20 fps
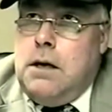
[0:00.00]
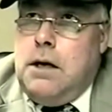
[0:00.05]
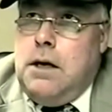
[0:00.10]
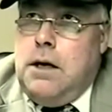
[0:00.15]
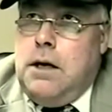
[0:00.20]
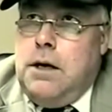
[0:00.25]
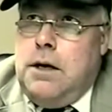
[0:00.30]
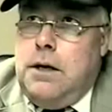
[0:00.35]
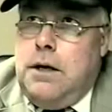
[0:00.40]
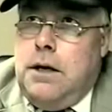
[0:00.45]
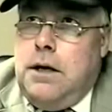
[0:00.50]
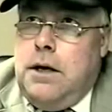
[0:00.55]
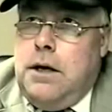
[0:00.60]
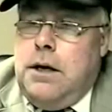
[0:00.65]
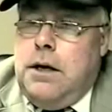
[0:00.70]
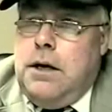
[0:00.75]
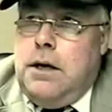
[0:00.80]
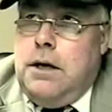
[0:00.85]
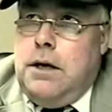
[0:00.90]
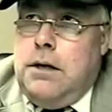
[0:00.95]
And
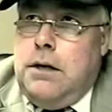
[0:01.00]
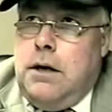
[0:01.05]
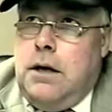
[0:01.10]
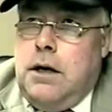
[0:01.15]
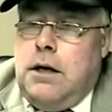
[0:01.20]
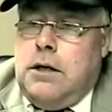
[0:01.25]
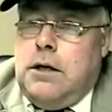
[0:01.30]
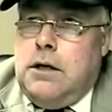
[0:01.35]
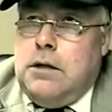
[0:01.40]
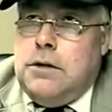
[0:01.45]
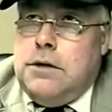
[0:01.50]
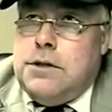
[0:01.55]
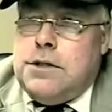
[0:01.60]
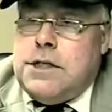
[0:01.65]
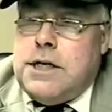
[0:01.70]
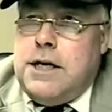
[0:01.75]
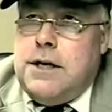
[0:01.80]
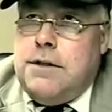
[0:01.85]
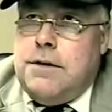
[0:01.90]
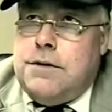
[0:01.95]
uh, all along the
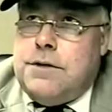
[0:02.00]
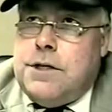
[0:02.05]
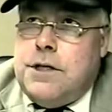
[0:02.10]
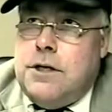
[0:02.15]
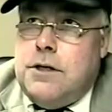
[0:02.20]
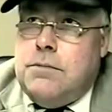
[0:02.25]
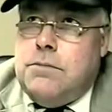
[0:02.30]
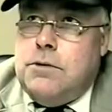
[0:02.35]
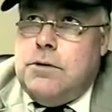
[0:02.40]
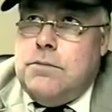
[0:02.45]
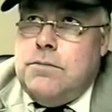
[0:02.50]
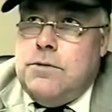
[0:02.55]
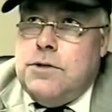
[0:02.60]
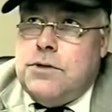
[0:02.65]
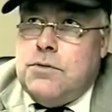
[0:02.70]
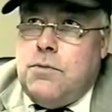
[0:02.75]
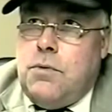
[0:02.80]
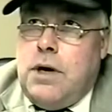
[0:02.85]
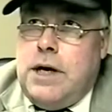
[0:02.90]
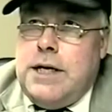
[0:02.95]
side of the tail boom
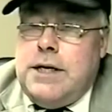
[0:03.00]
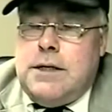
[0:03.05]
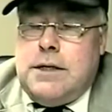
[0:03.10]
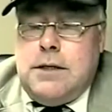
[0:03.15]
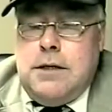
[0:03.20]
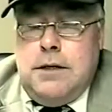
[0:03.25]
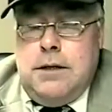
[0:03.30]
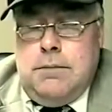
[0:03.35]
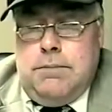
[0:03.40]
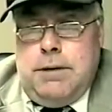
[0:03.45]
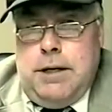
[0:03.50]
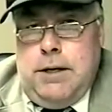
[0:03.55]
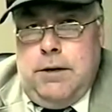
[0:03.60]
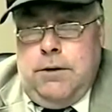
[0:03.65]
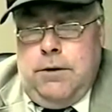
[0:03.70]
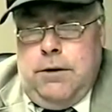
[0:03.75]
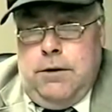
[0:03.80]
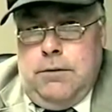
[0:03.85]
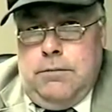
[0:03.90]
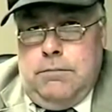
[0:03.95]
was white uh,
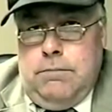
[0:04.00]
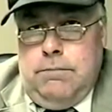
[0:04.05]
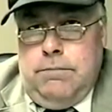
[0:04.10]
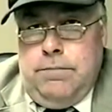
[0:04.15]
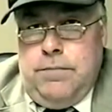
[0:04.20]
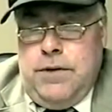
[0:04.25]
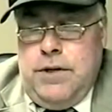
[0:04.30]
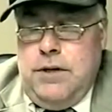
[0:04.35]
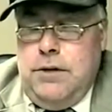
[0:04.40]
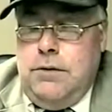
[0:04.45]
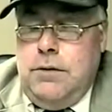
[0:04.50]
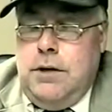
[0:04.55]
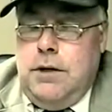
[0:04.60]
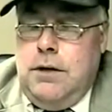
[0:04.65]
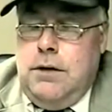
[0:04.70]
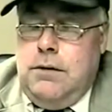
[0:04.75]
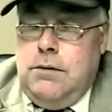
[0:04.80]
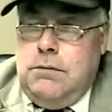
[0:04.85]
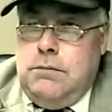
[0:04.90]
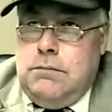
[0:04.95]
powder. And
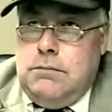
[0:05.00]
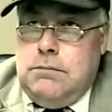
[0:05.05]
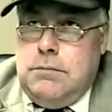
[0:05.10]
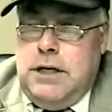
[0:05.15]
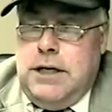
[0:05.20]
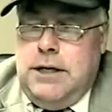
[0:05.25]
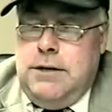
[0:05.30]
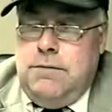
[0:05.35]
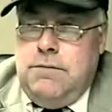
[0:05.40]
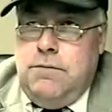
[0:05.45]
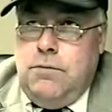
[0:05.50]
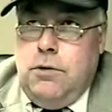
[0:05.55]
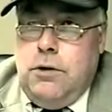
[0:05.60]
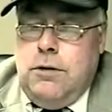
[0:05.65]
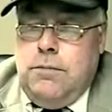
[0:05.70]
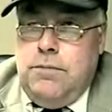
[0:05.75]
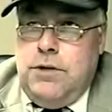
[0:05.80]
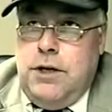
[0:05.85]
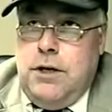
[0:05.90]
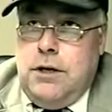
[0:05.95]
uh, I
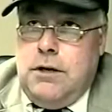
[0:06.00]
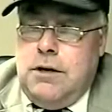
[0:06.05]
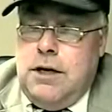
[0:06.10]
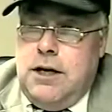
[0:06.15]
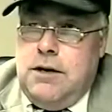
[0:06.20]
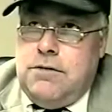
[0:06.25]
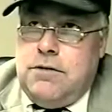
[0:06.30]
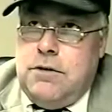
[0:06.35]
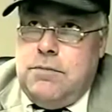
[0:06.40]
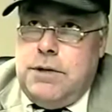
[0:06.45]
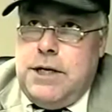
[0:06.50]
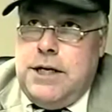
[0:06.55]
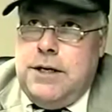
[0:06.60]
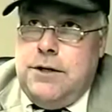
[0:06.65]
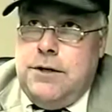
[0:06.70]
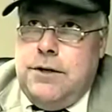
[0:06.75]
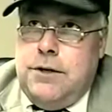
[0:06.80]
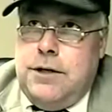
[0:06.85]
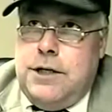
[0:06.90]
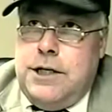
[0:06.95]
informed the aircraft
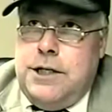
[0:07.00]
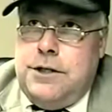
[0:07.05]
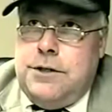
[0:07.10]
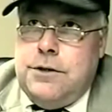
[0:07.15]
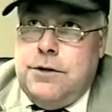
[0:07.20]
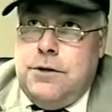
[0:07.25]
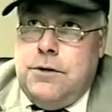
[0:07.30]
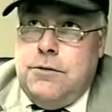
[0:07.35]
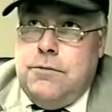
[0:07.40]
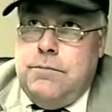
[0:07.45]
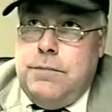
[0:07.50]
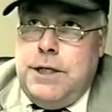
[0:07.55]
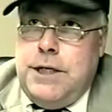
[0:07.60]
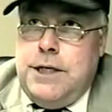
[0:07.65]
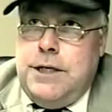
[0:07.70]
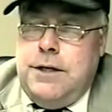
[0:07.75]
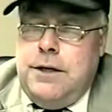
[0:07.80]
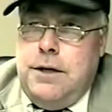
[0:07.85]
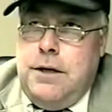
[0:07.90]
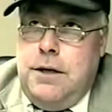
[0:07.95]
commander, and he told
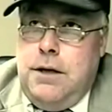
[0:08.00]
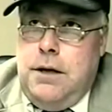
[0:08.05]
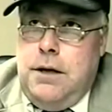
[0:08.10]
me